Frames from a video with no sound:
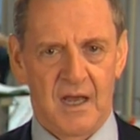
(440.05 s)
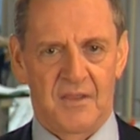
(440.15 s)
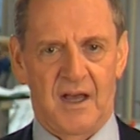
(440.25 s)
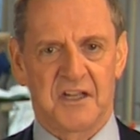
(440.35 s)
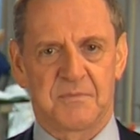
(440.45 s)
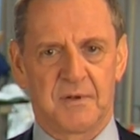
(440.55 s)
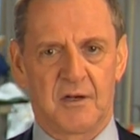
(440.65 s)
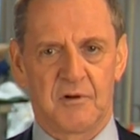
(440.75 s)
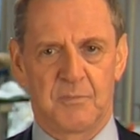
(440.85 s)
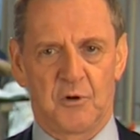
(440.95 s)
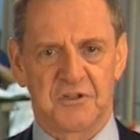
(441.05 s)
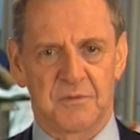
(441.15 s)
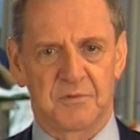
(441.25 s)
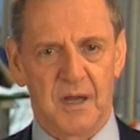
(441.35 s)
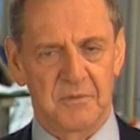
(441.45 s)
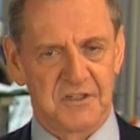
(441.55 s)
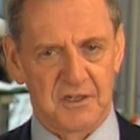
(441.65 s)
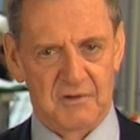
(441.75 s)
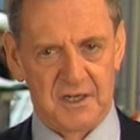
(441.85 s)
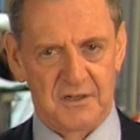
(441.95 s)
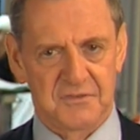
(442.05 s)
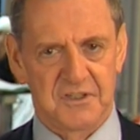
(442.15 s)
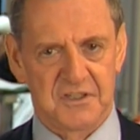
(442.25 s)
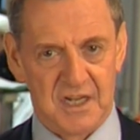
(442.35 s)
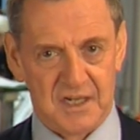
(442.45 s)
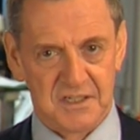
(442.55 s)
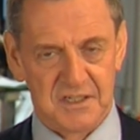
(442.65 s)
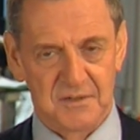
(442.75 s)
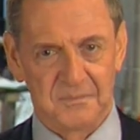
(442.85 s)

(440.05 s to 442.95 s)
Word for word: the hospital reports a promising rate of success.